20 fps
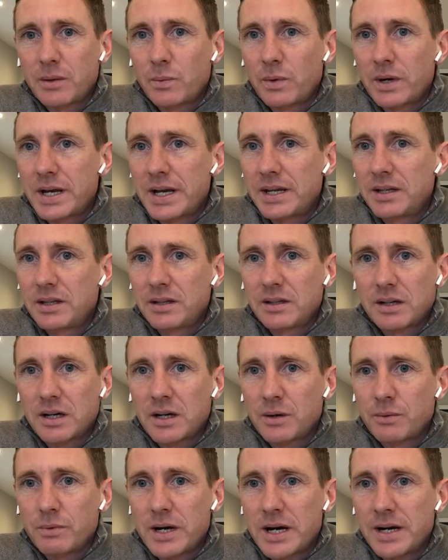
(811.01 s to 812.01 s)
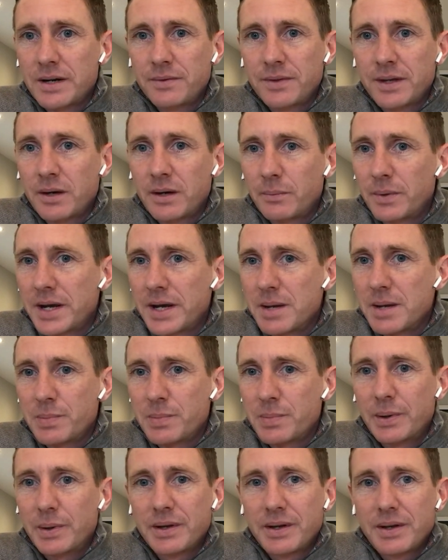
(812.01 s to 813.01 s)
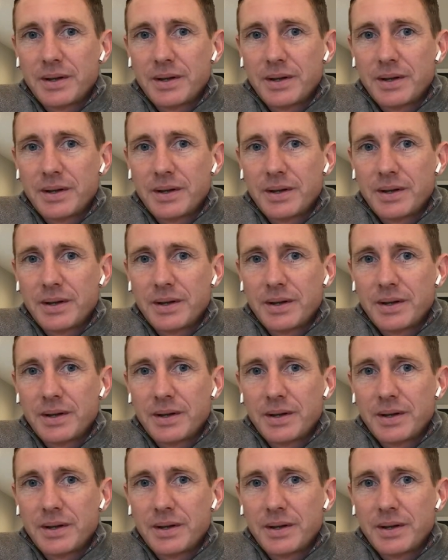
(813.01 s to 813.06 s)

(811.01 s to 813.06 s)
way, I ride it that way. But